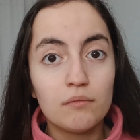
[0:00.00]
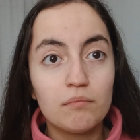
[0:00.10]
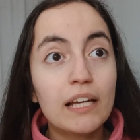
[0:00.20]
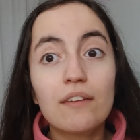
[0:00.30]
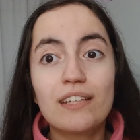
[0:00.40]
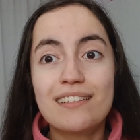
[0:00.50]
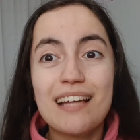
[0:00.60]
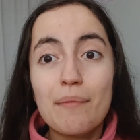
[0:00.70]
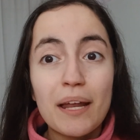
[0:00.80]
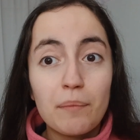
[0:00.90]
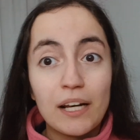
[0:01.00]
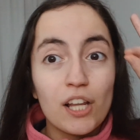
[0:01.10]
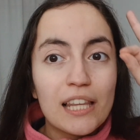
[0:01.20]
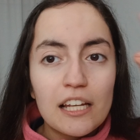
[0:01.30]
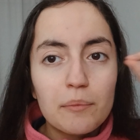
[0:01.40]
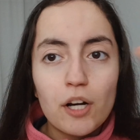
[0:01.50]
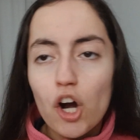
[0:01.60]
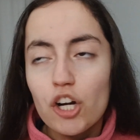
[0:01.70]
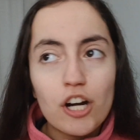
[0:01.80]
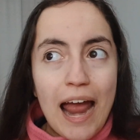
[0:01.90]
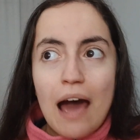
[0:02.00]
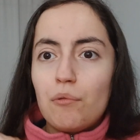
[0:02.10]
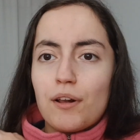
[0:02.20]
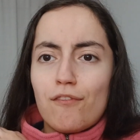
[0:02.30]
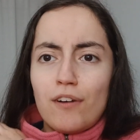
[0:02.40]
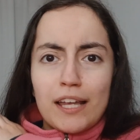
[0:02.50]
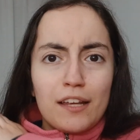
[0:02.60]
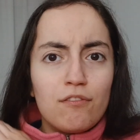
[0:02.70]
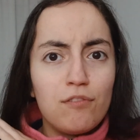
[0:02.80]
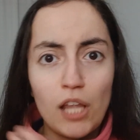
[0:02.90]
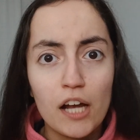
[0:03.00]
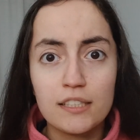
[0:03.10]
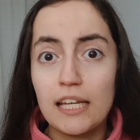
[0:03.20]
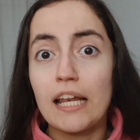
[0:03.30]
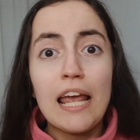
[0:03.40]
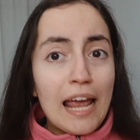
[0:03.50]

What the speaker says: Like, if the exam had been a little bit harder, I would have fucking flunked it.